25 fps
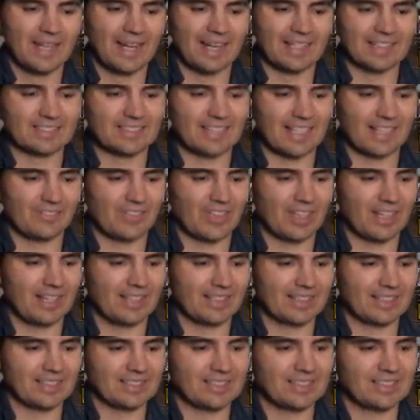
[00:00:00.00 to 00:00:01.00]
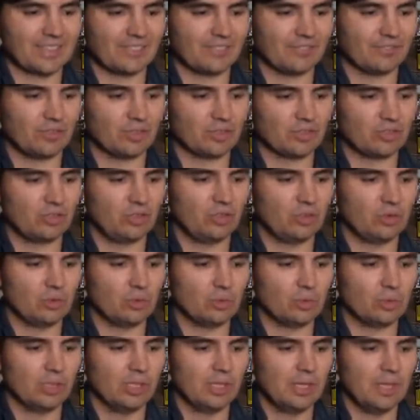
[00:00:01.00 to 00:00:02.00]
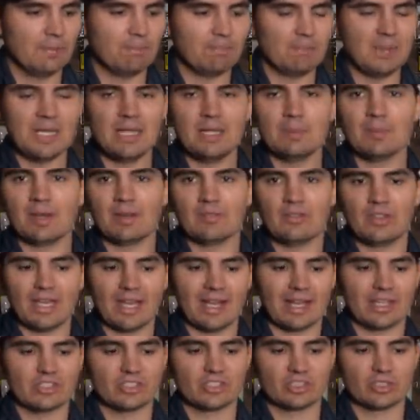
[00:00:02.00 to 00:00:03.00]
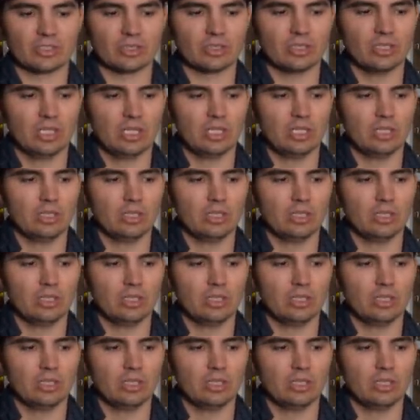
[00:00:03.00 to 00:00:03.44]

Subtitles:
I just have that on a 7'2" medium heavy action,